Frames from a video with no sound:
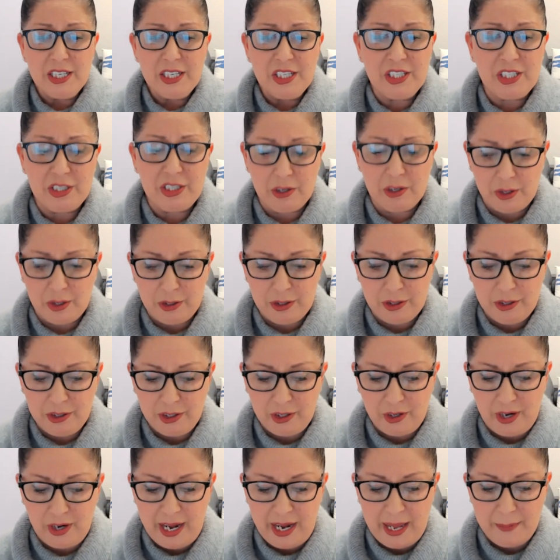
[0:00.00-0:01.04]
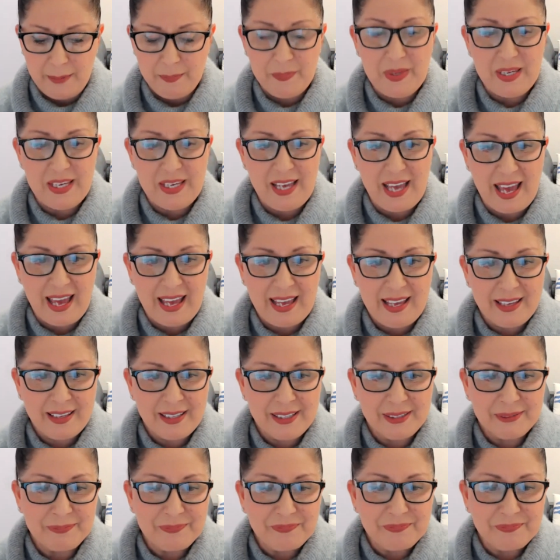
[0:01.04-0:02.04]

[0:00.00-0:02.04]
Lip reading: She earned her MBA,